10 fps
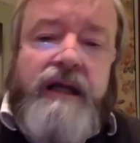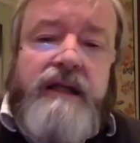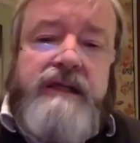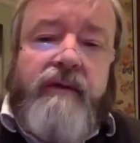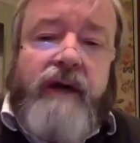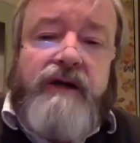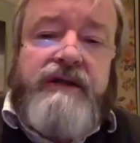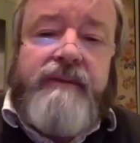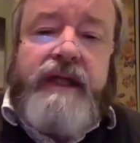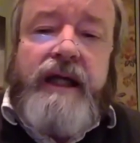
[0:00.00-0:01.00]
So
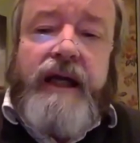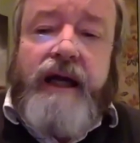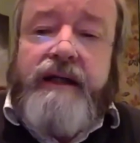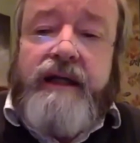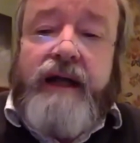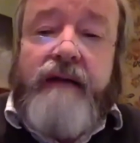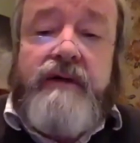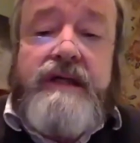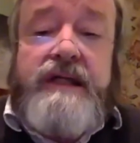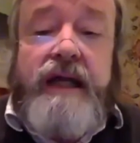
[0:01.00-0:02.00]
ultimately, I think I
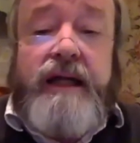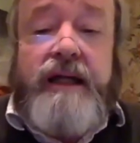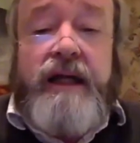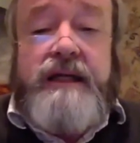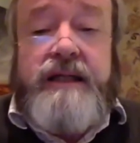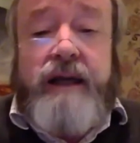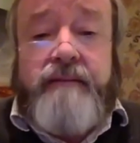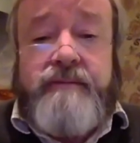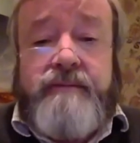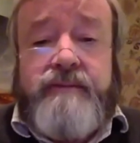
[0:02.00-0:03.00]
would say that
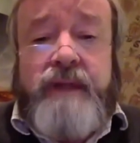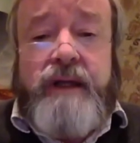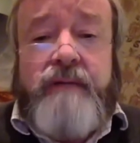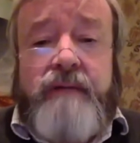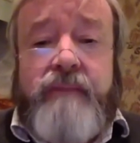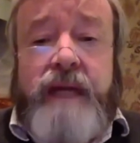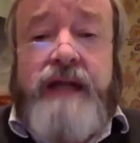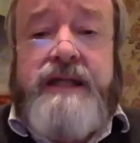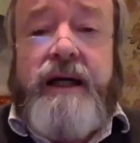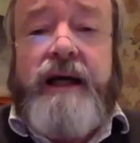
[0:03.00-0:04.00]

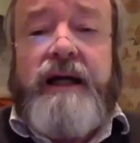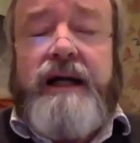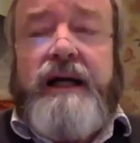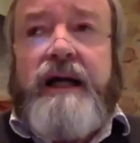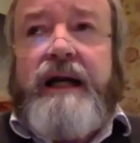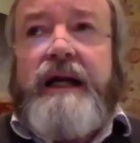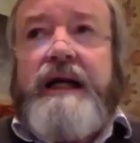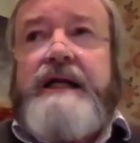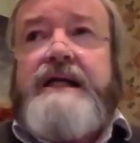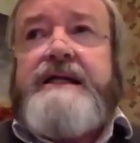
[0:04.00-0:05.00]
matter
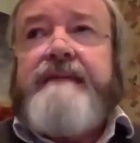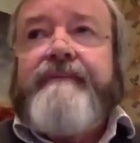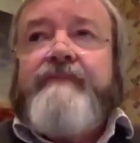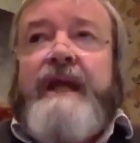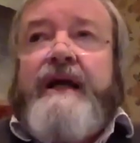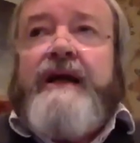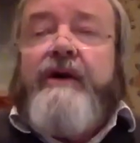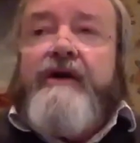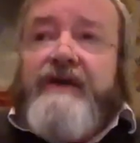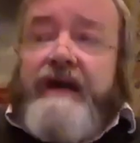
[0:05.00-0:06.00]
is
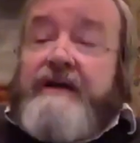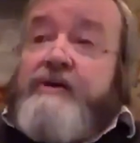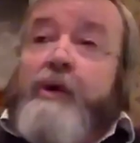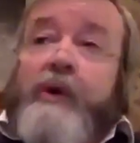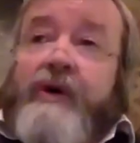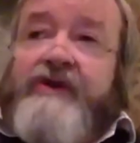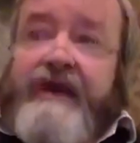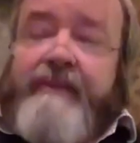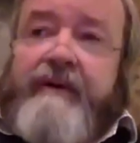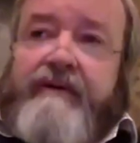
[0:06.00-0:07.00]
not at all
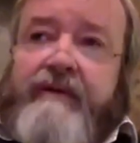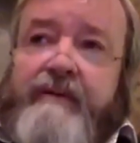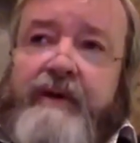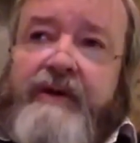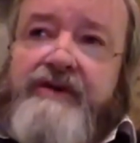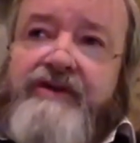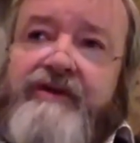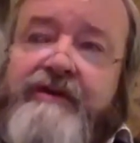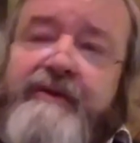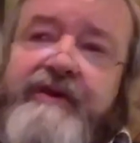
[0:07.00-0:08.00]
separate from
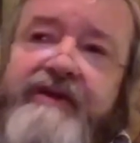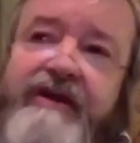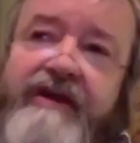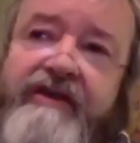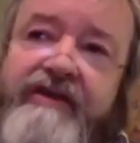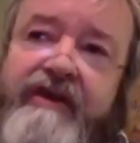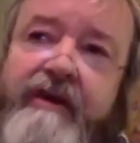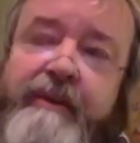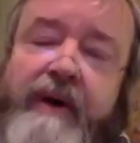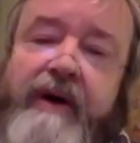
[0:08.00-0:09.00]
consciousness, but is a
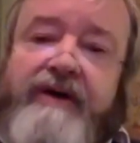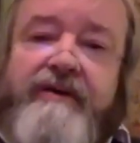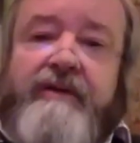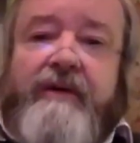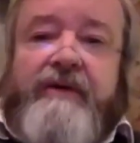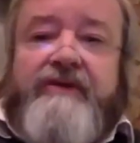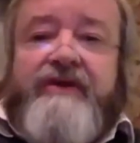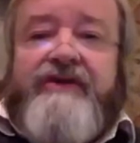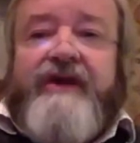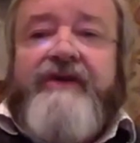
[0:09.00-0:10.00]
necessary part of
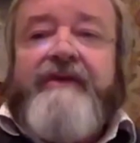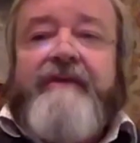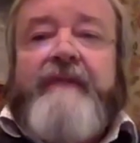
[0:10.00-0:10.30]
consciousness.